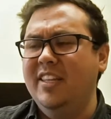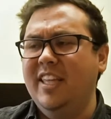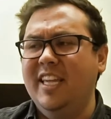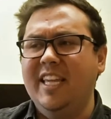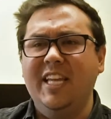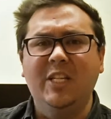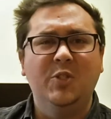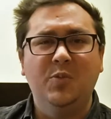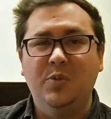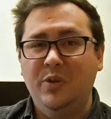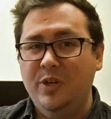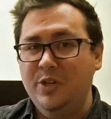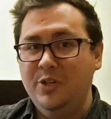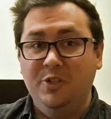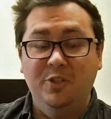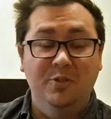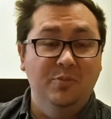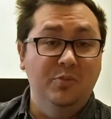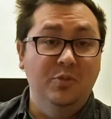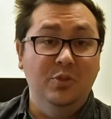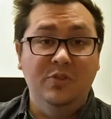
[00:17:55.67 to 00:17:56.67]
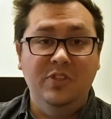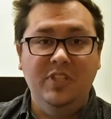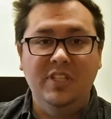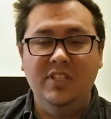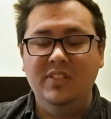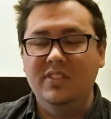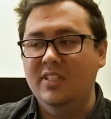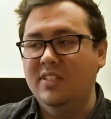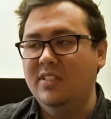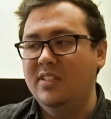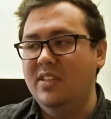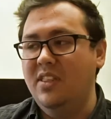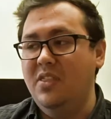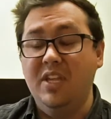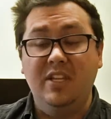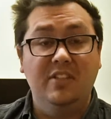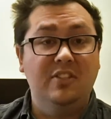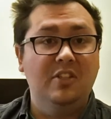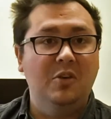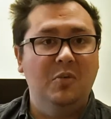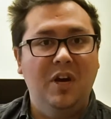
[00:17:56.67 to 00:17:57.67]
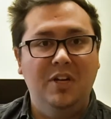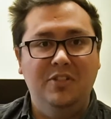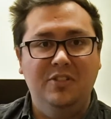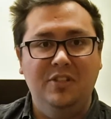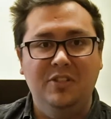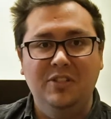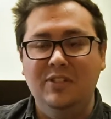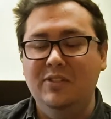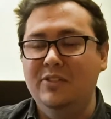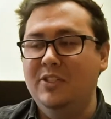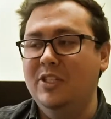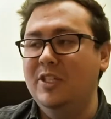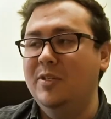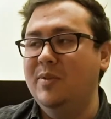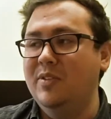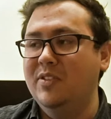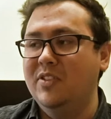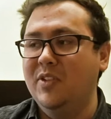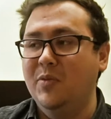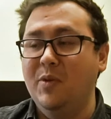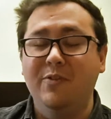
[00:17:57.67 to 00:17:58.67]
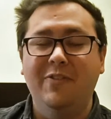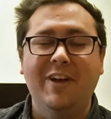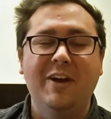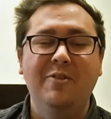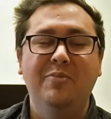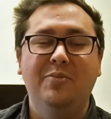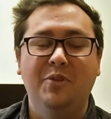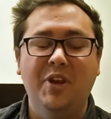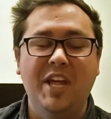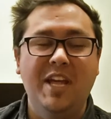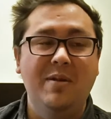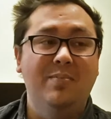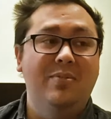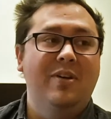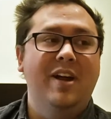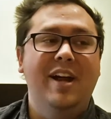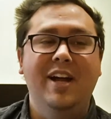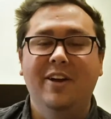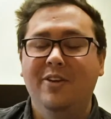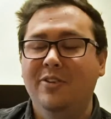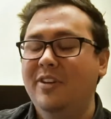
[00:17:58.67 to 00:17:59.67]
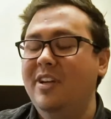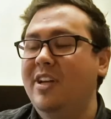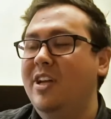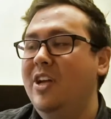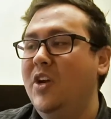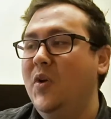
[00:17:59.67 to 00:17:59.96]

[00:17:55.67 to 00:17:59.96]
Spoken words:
like inspirational movies and things to watch on YouTube, and so we found Brene Brown,